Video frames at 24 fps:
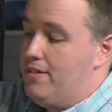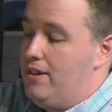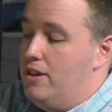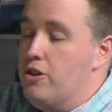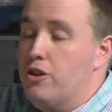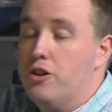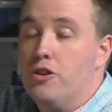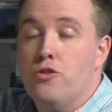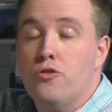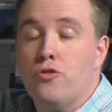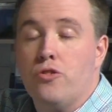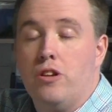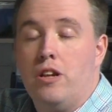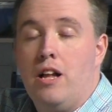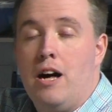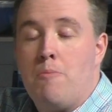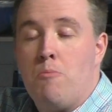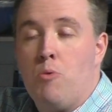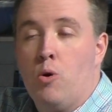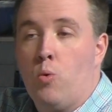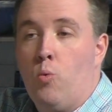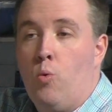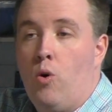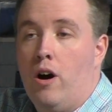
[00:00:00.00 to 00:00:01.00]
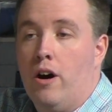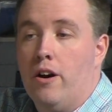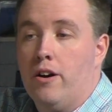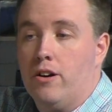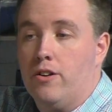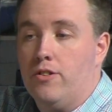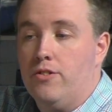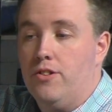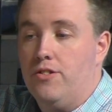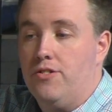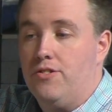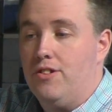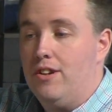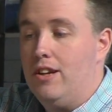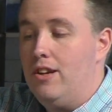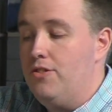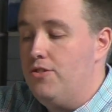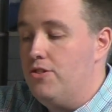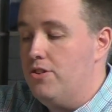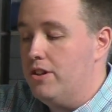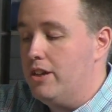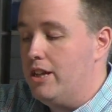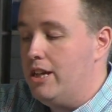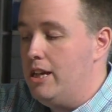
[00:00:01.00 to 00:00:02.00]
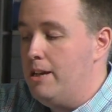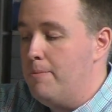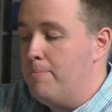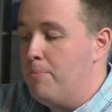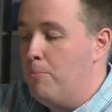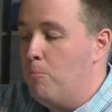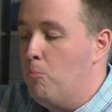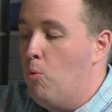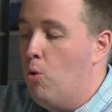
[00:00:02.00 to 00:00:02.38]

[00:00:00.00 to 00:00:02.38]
and you can use a lot more water because it's easier to keep